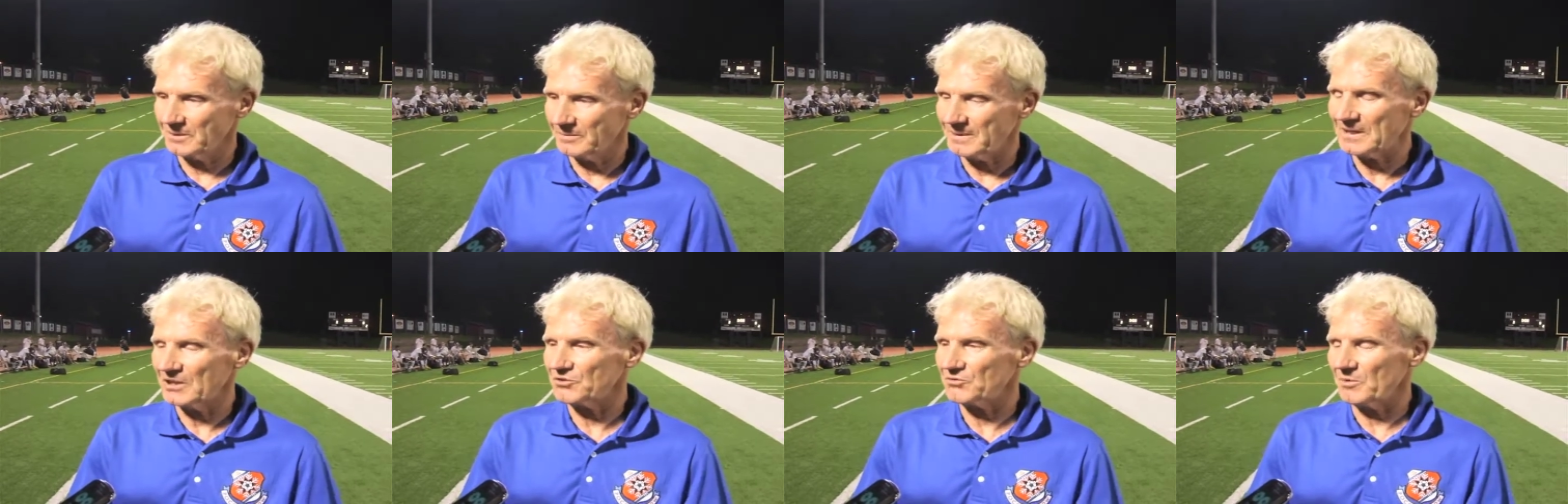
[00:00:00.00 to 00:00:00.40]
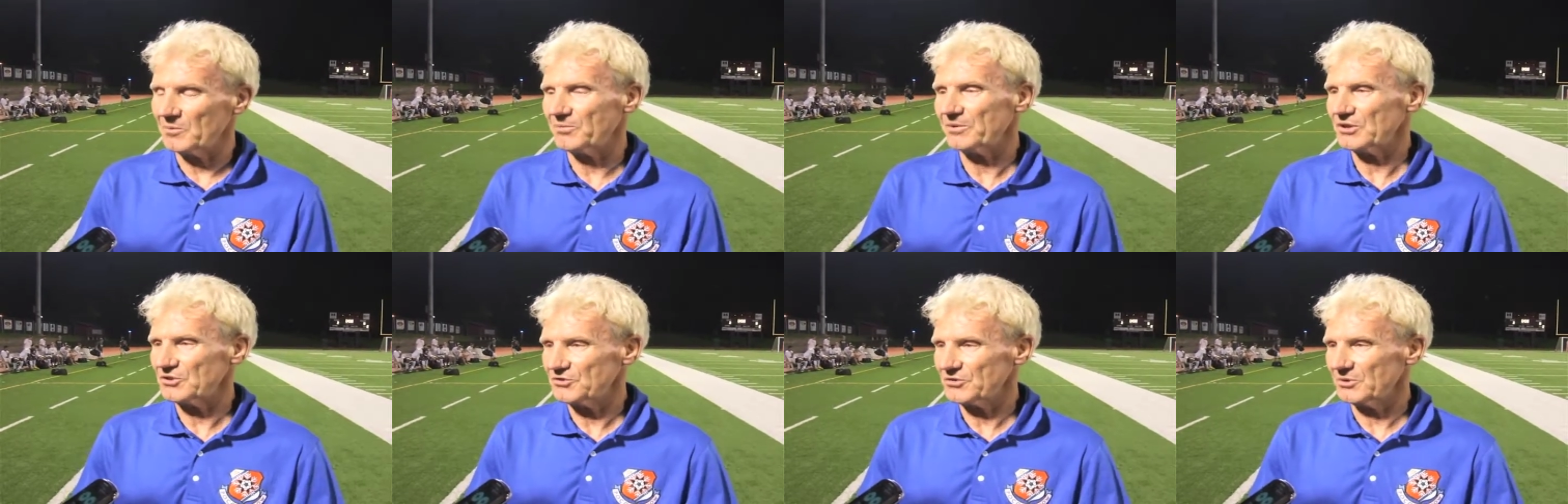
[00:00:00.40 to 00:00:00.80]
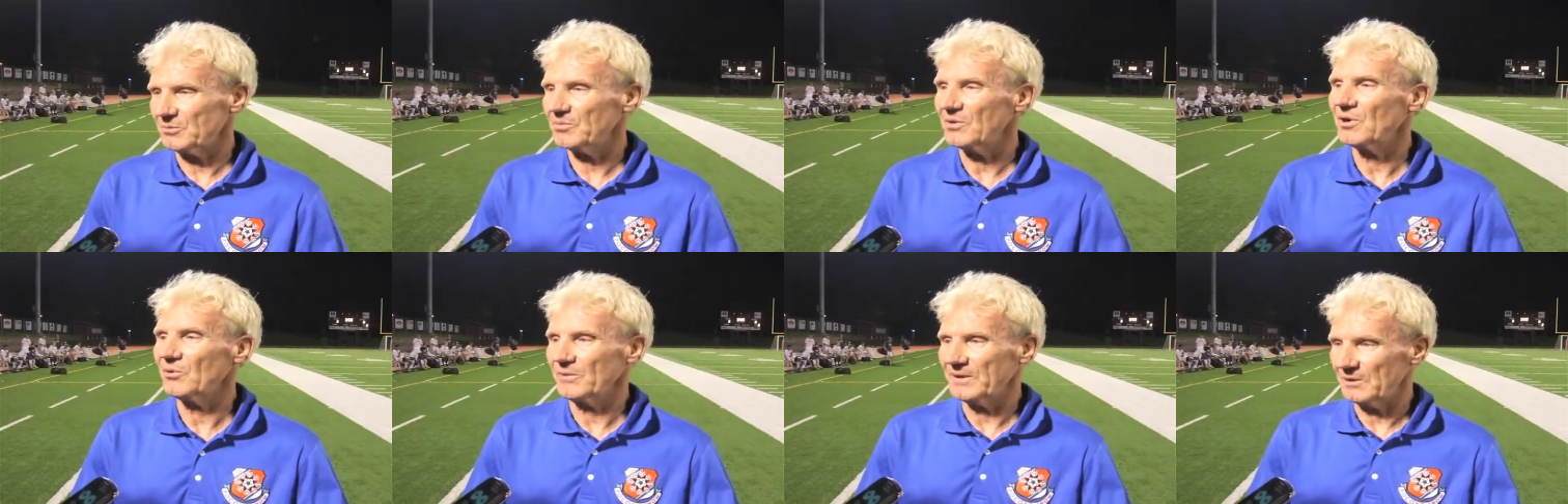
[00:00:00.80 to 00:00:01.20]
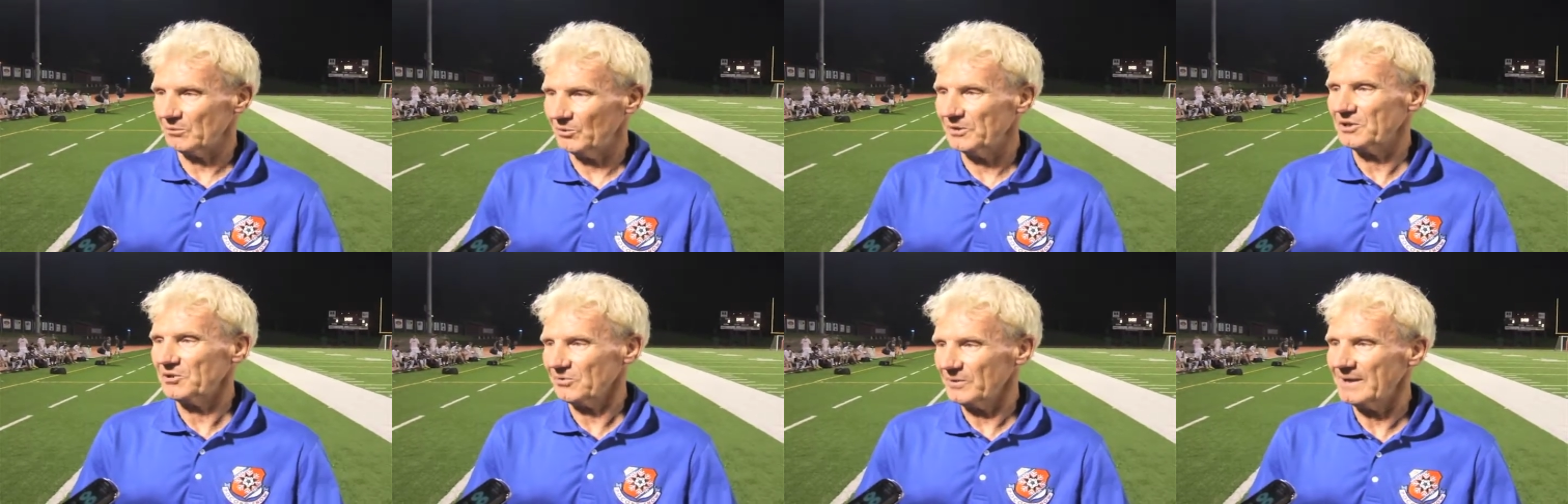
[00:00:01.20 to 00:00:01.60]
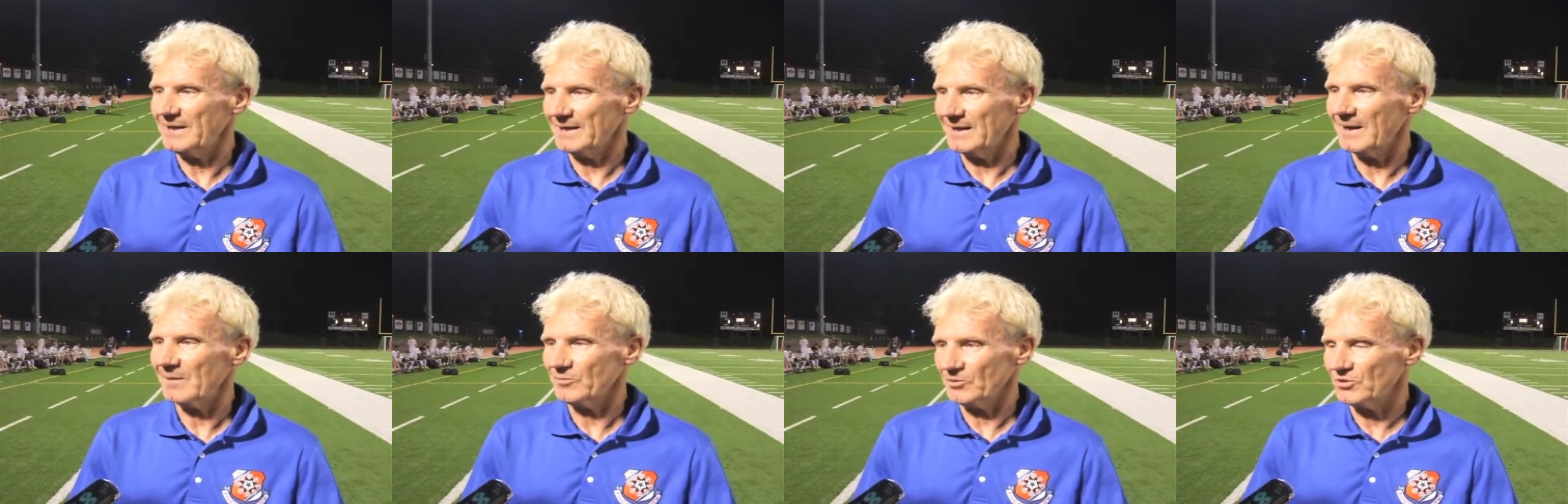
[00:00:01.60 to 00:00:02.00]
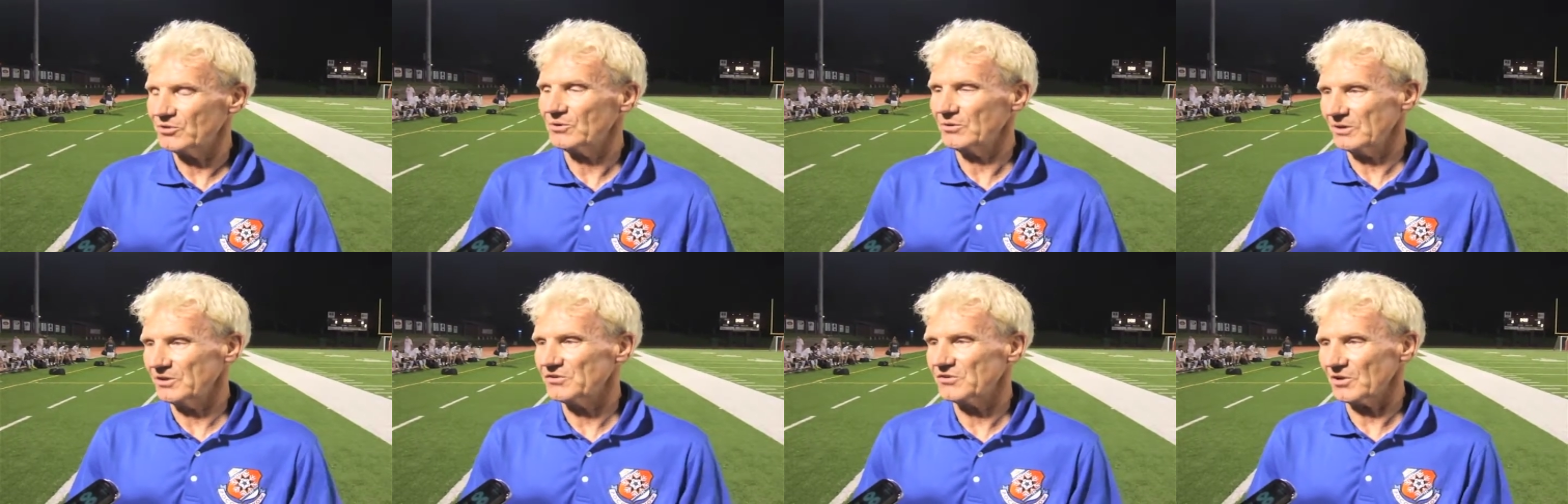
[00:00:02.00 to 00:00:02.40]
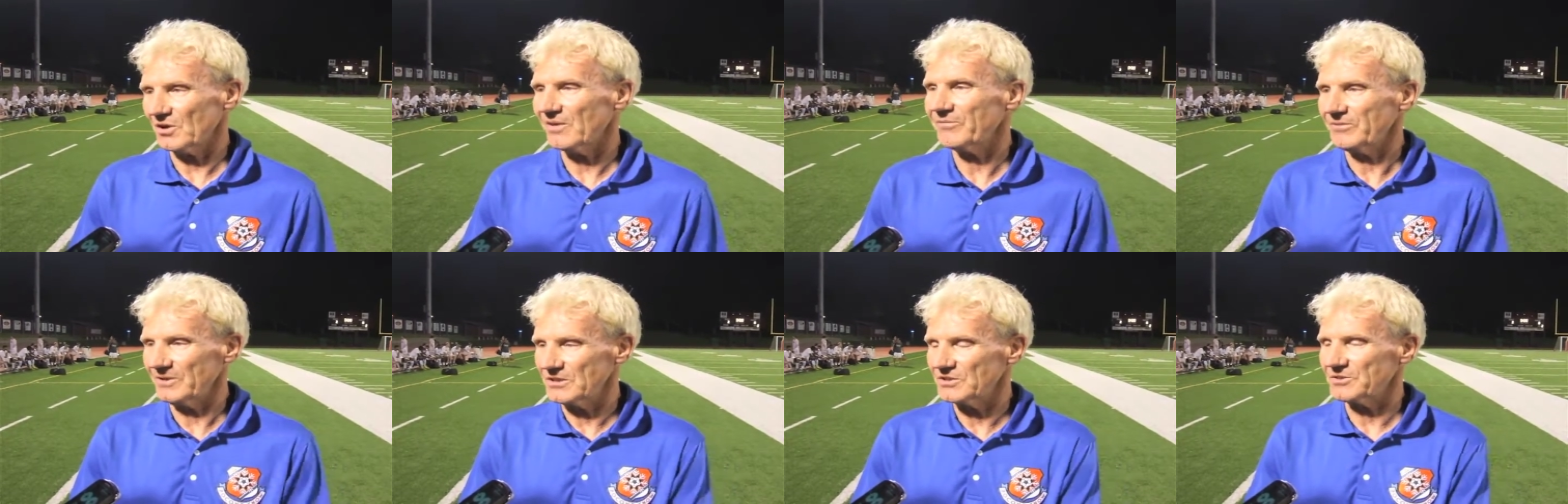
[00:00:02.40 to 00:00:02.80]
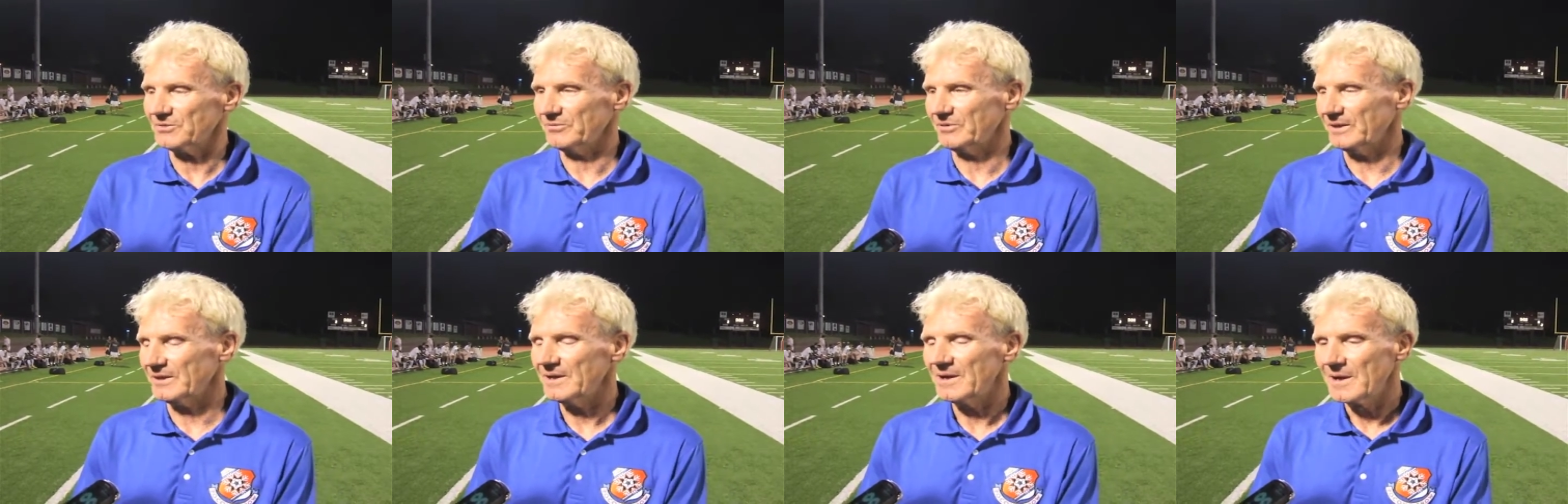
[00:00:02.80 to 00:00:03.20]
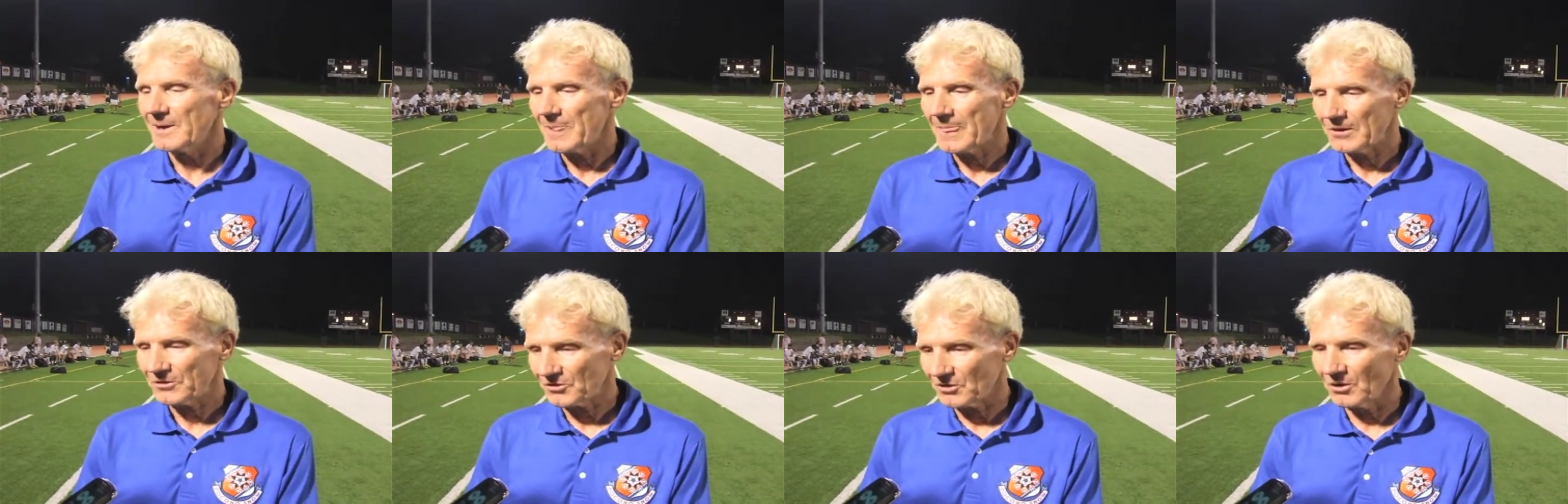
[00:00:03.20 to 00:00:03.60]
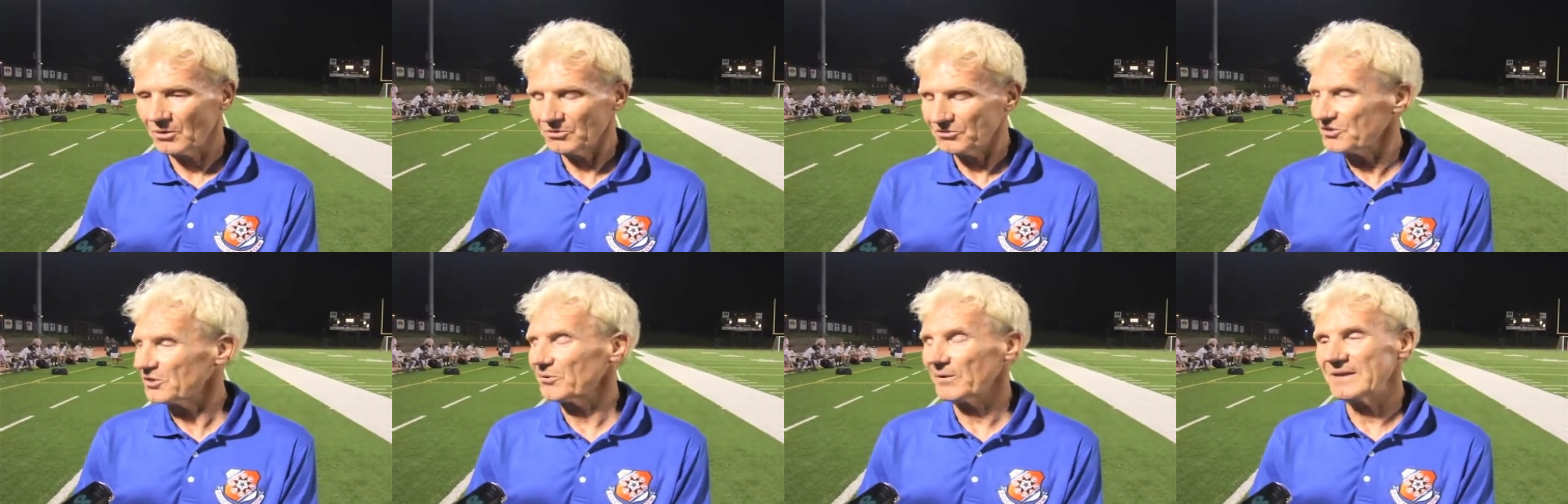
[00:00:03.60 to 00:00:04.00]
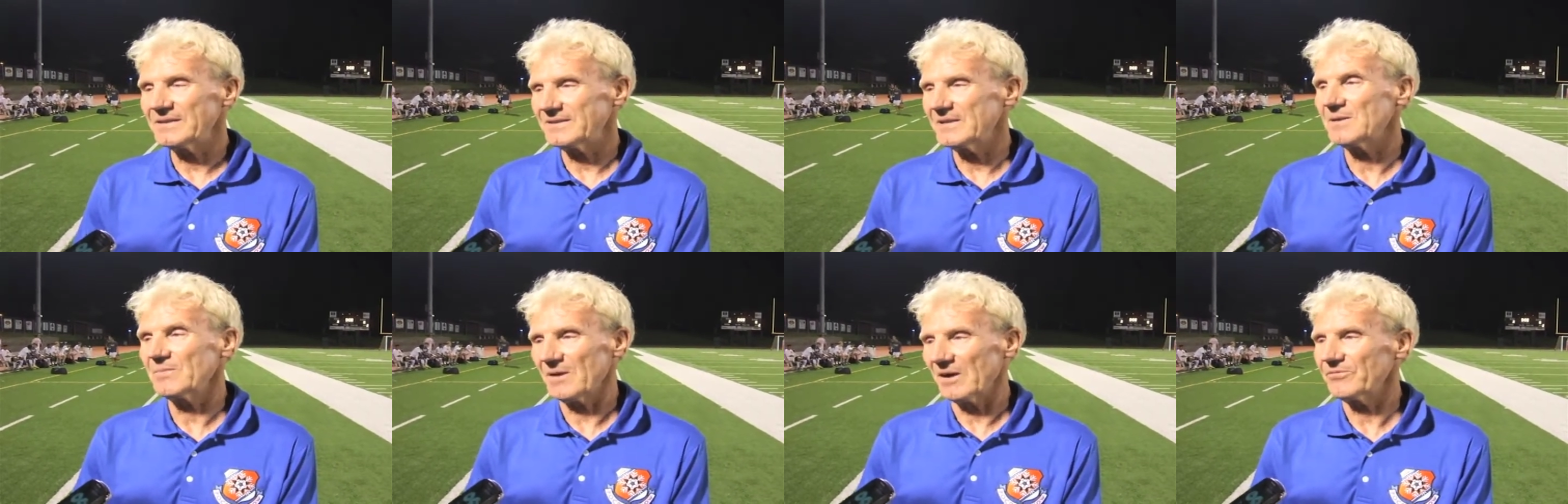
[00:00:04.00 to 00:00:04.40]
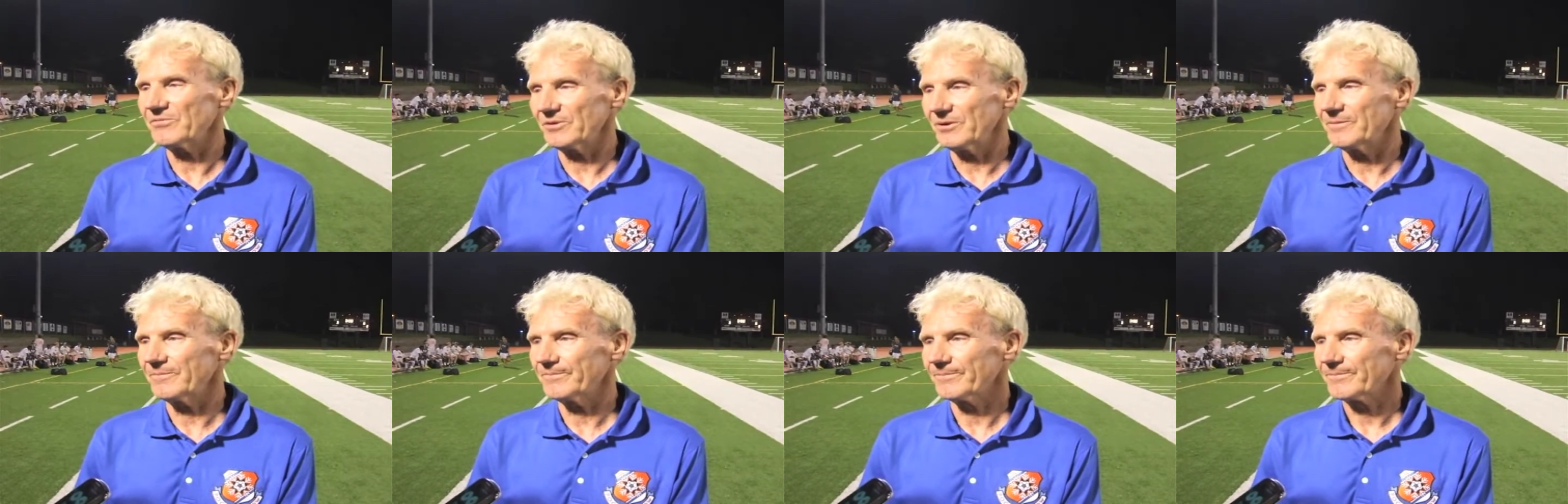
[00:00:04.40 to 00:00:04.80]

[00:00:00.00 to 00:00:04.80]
because we pressured the ball, we, we created opportunities offensively. So it was a great team effort.